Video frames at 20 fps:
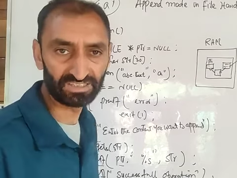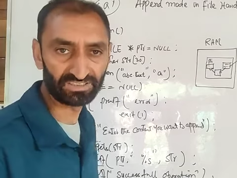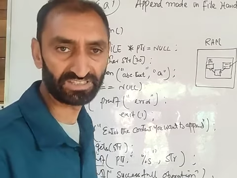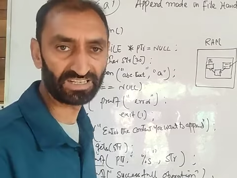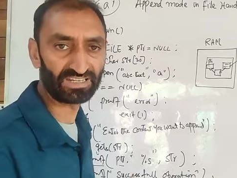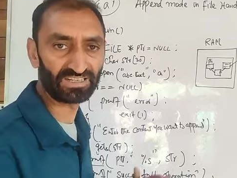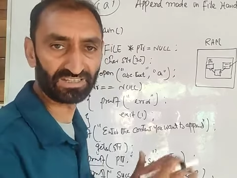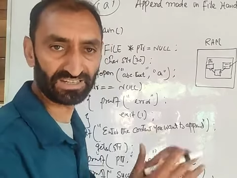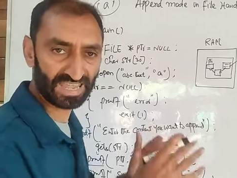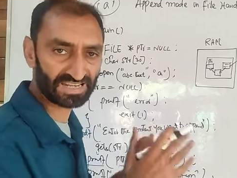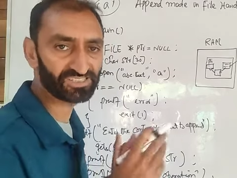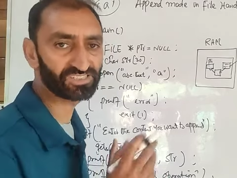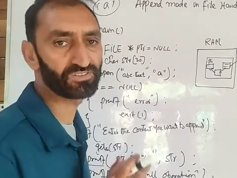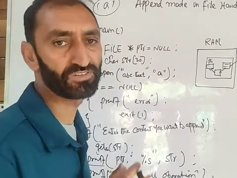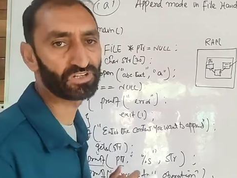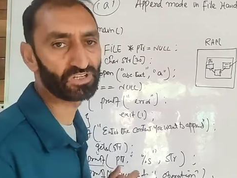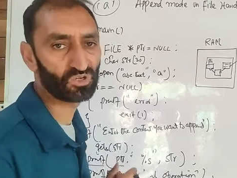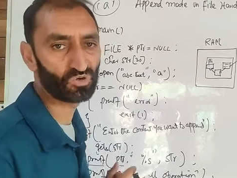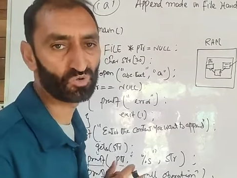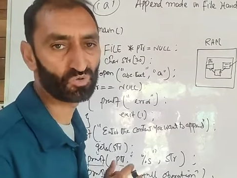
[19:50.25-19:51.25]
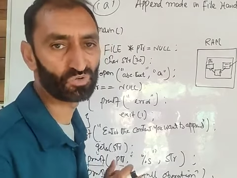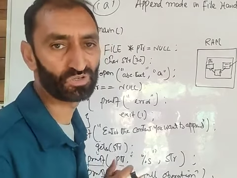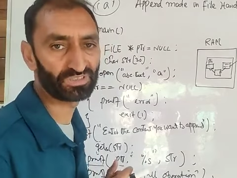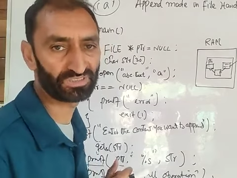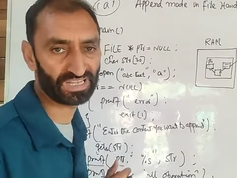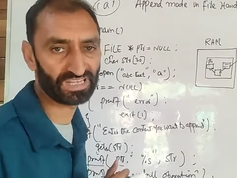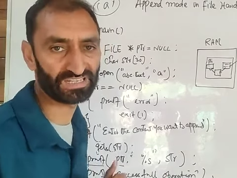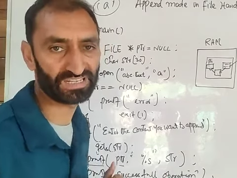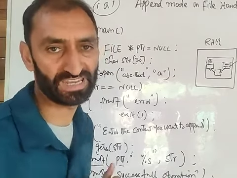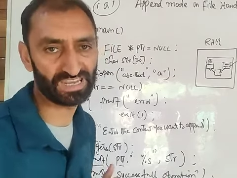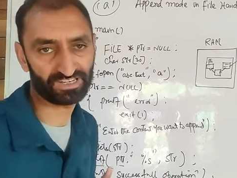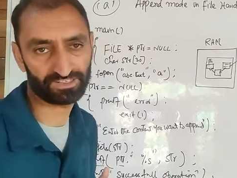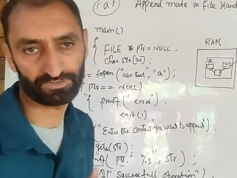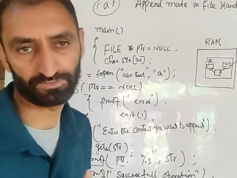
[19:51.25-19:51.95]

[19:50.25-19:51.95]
Till next video, take care.